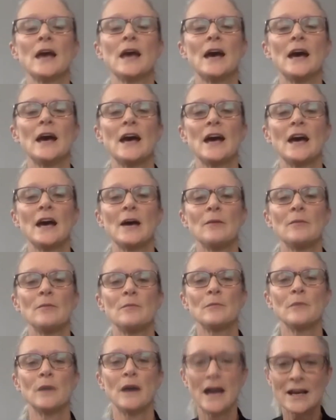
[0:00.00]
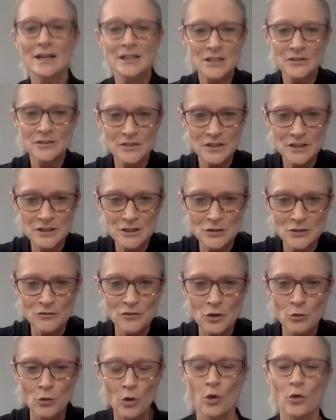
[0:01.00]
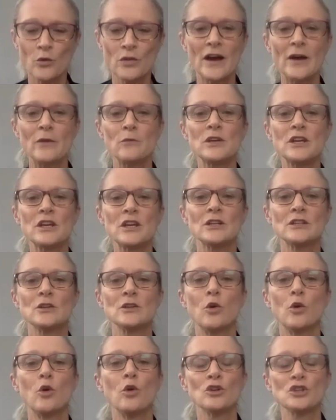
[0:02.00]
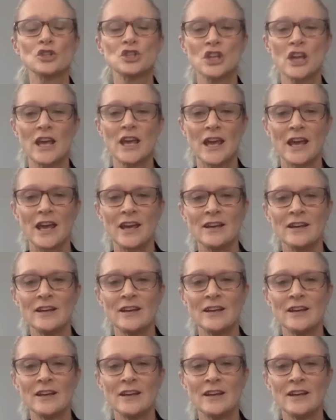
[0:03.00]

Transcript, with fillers: um, activities of your own that we can all share.